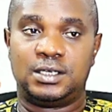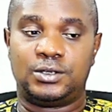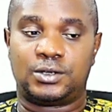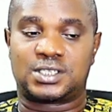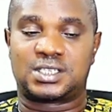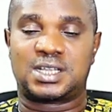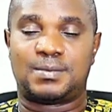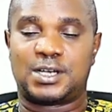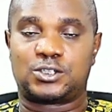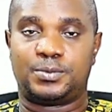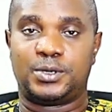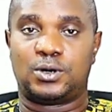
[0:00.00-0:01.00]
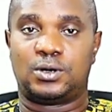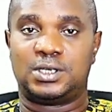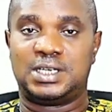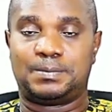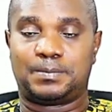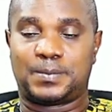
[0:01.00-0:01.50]
Your system has to be
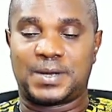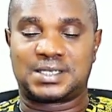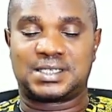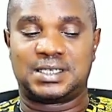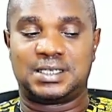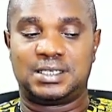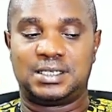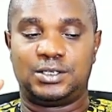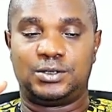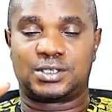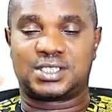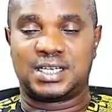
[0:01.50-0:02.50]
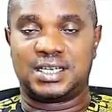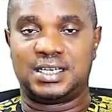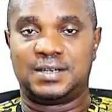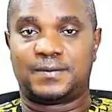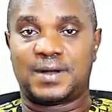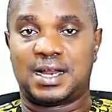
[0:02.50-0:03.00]
on. The person you're
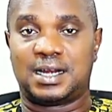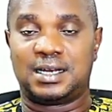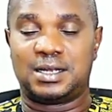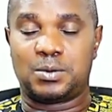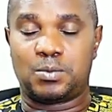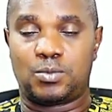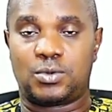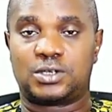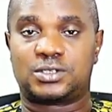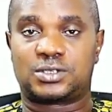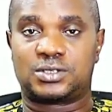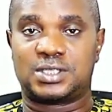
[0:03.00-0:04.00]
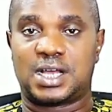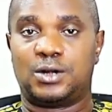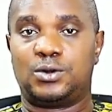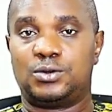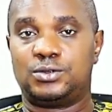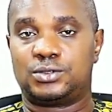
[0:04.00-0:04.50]
sending the file must
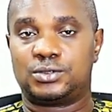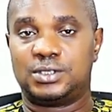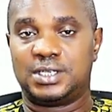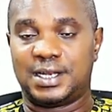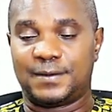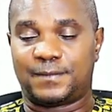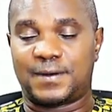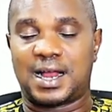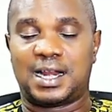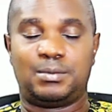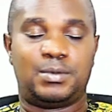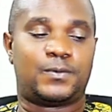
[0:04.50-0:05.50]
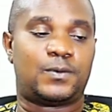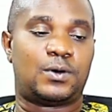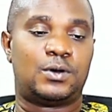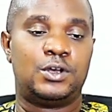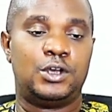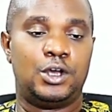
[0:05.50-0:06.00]
download the file
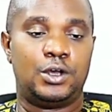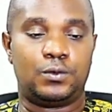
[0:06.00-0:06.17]
before